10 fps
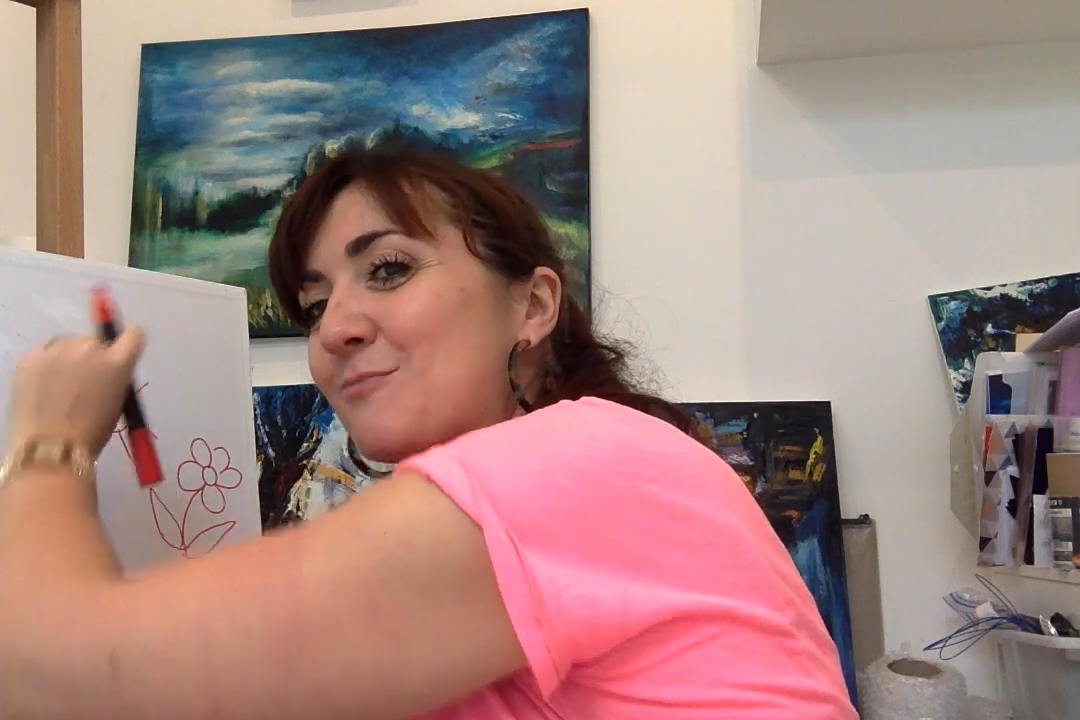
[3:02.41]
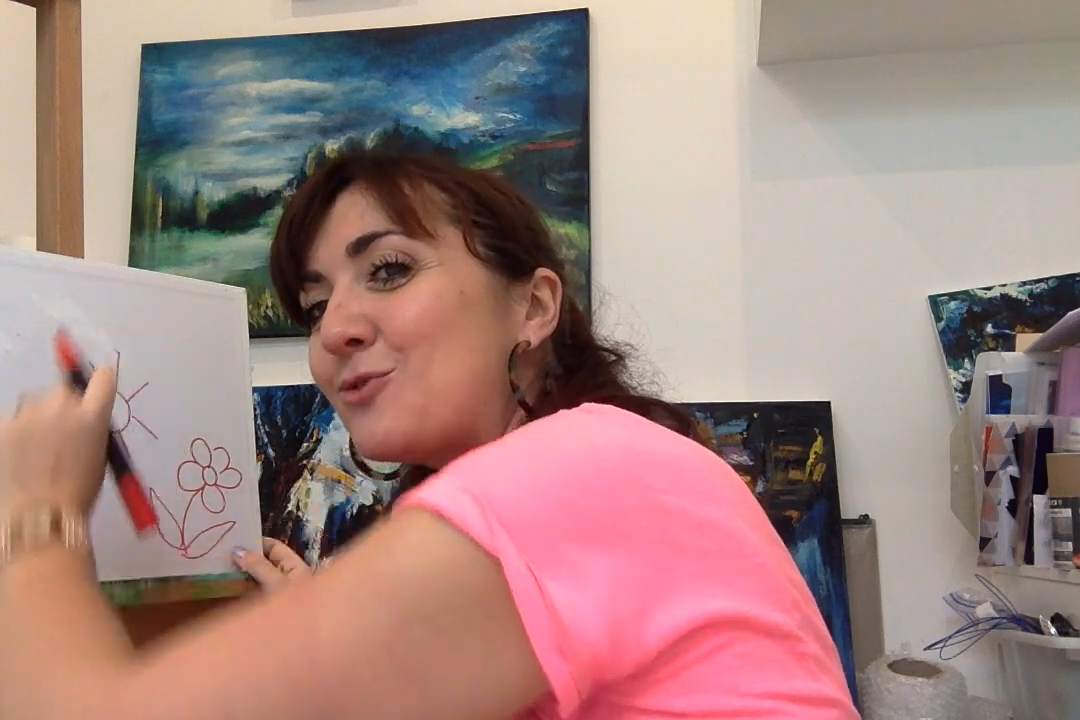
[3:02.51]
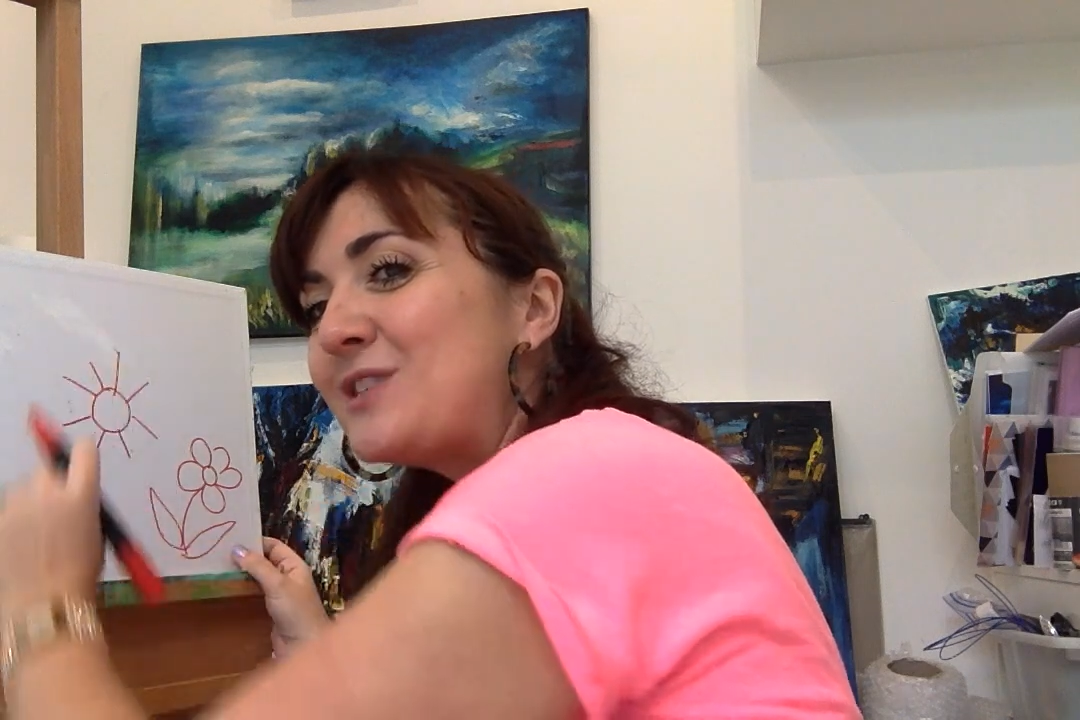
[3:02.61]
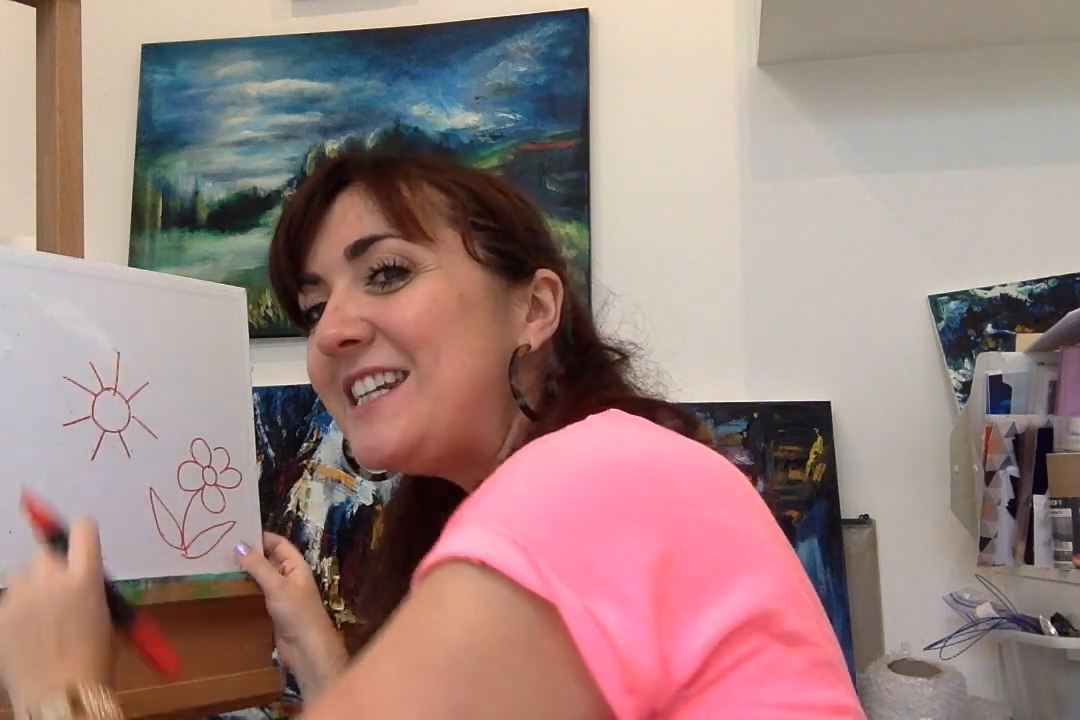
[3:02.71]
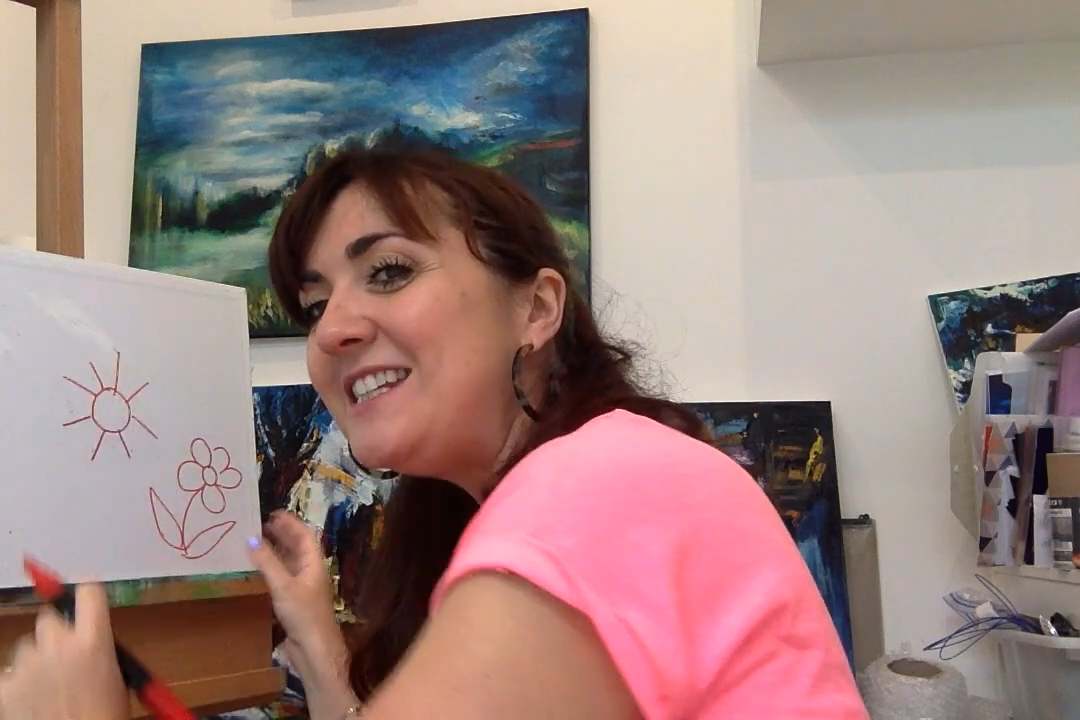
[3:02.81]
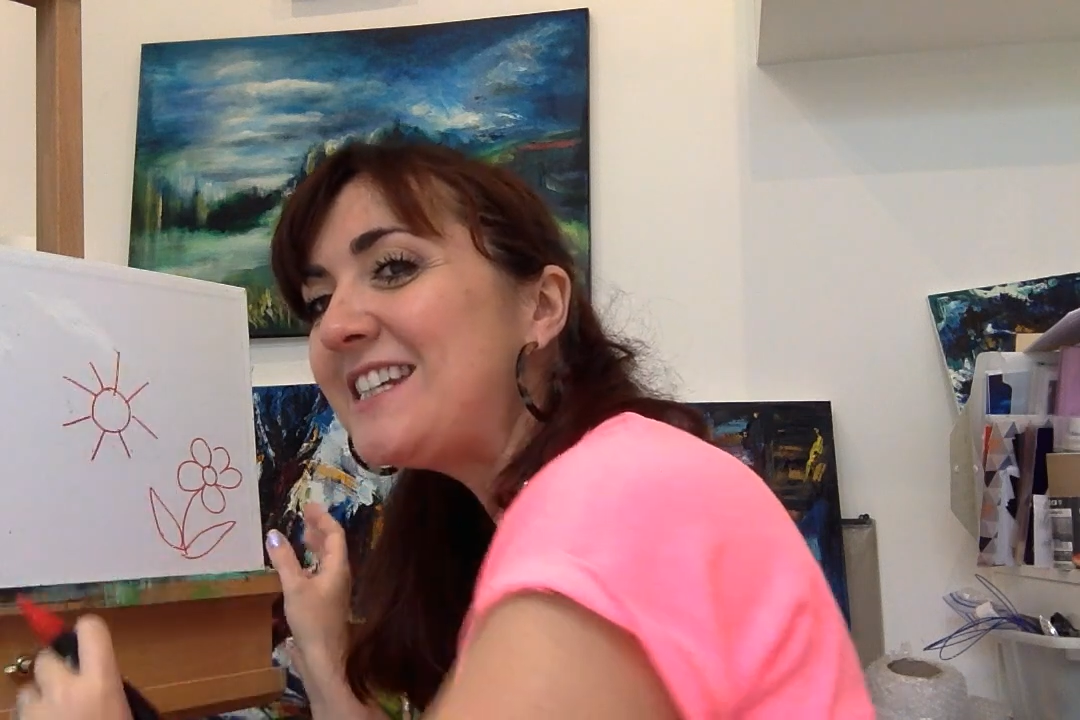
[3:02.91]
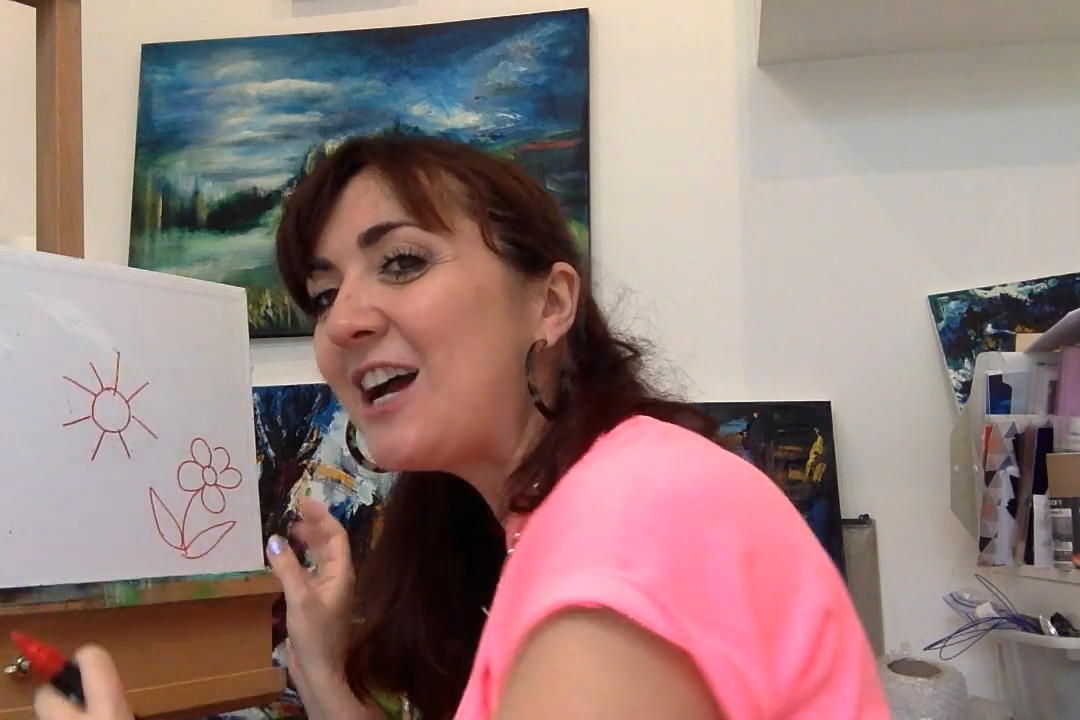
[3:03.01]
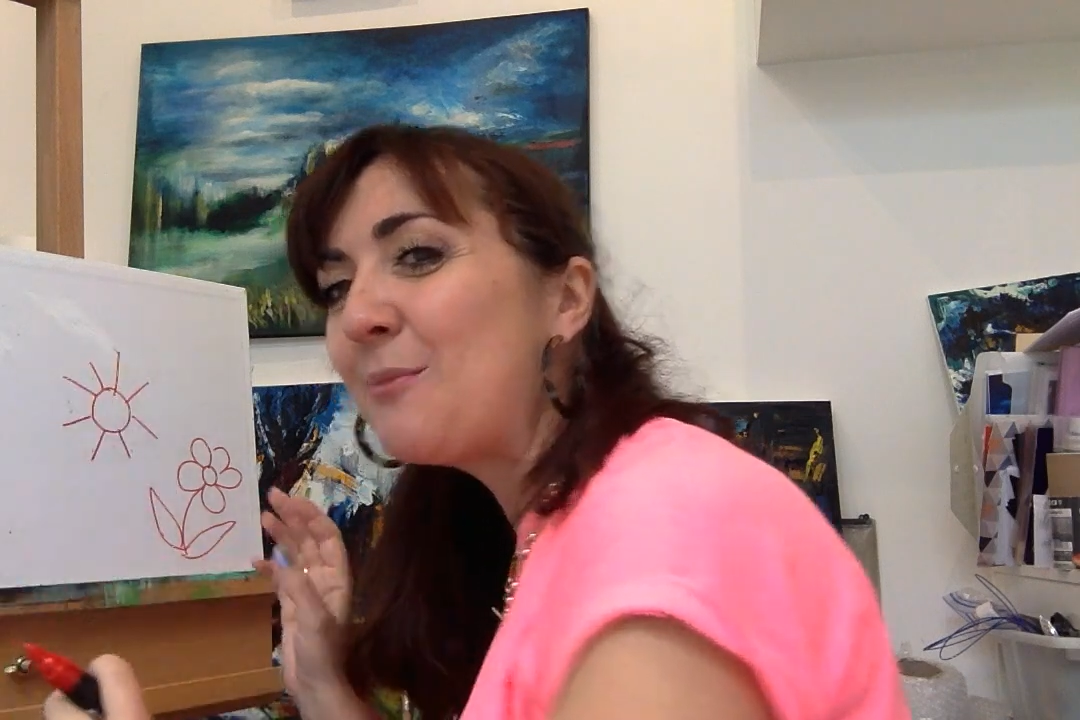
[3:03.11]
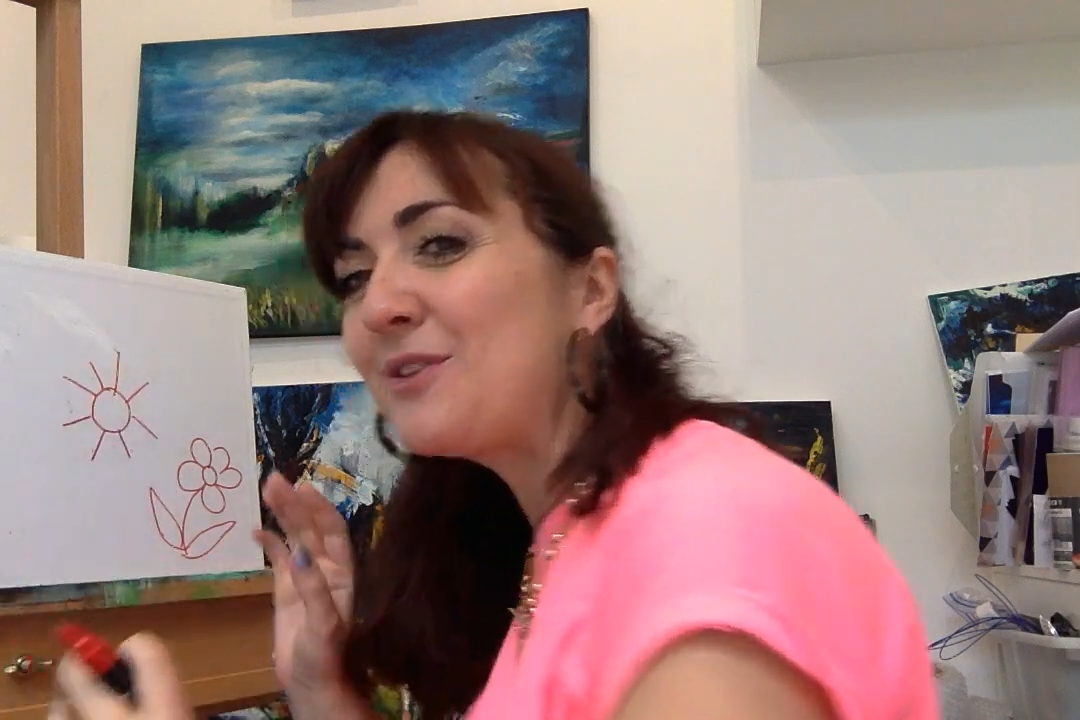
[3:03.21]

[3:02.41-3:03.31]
more detail,